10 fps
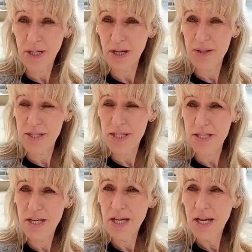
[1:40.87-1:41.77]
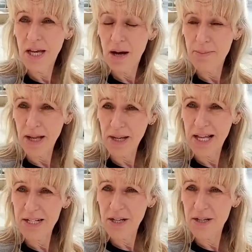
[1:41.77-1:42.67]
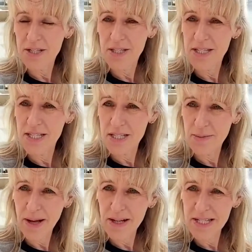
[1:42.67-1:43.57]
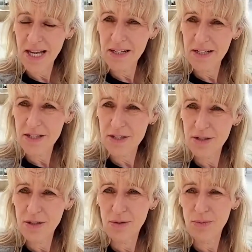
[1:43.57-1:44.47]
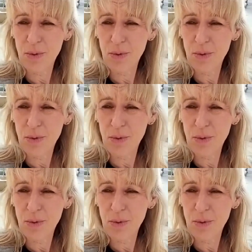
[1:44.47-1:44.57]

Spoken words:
You know, this is about landowners and this is about tenants too.